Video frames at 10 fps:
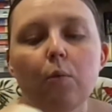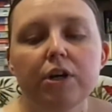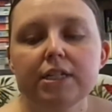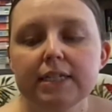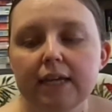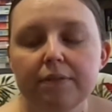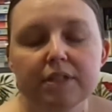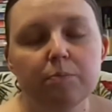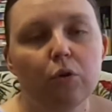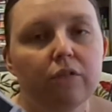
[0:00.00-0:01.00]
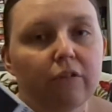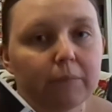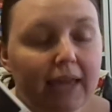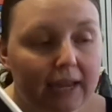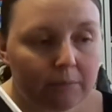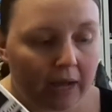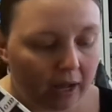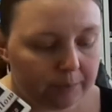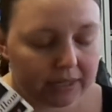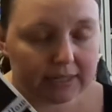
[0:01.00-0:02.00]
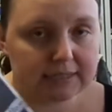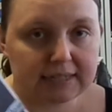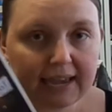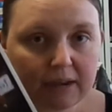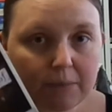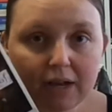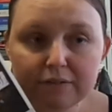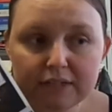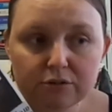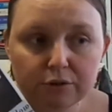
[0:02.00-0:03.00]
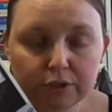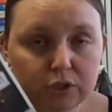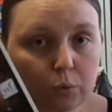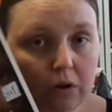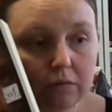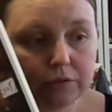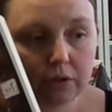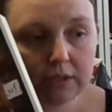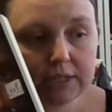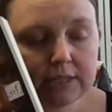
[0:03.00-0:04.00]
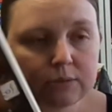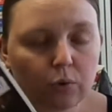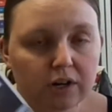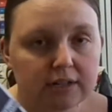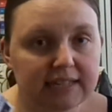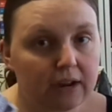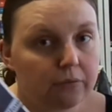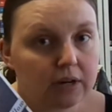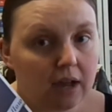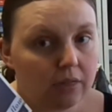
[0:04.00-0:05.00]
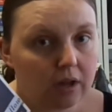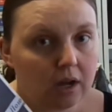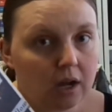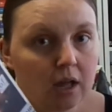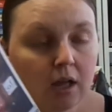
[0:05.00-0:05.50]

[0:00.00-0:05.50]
wanted to get this book from Kmart because at Kmart these are only $12, whereas every other